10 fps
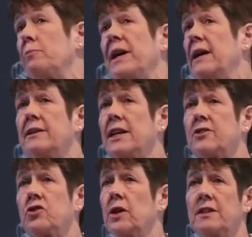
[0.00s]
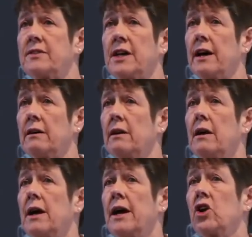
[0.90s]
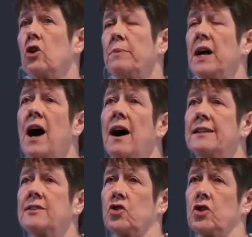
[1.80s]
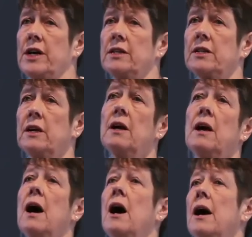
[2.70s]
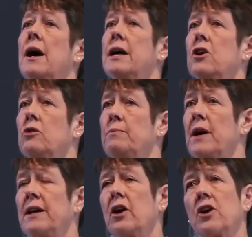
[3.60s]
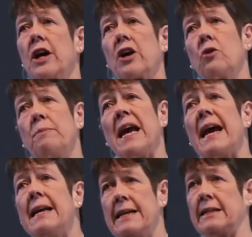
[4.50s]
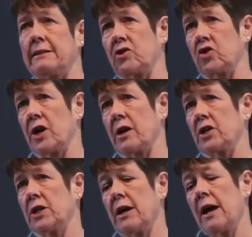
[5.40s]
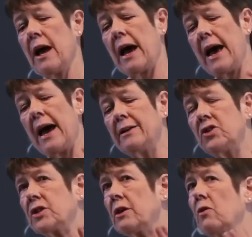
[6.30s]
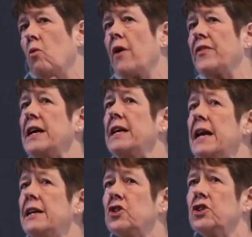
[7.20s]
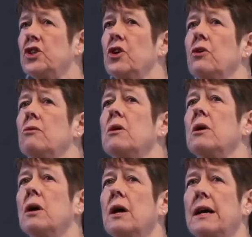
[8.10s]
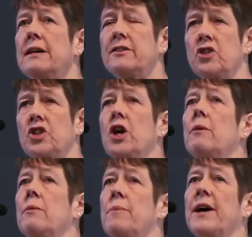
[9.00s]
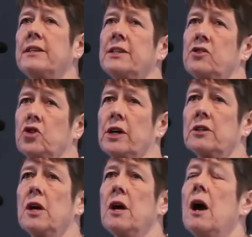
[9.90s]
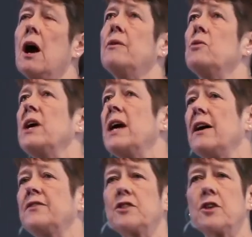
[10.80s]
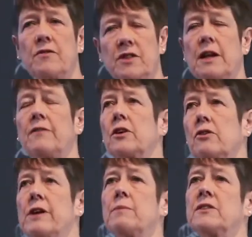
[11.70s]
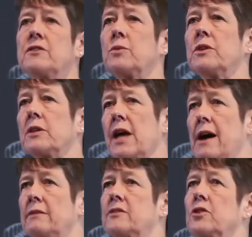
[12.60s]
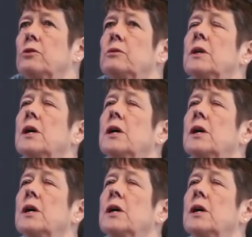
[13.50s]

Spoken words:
be an industrial estate, it could be a high street, it could be any district. And what they need to do is determined by the district. I mean, we have service level agreements with the council